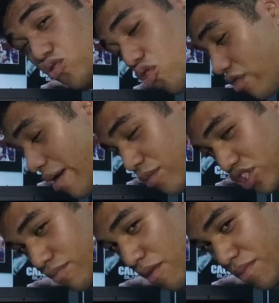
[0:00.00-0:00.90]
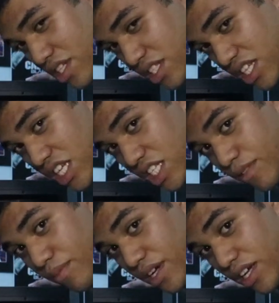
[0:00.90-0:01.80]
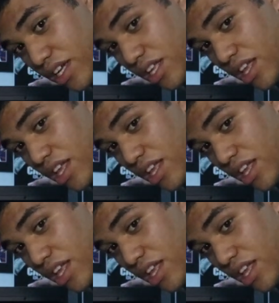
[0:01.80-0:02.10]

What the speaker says: know that much about PCs, but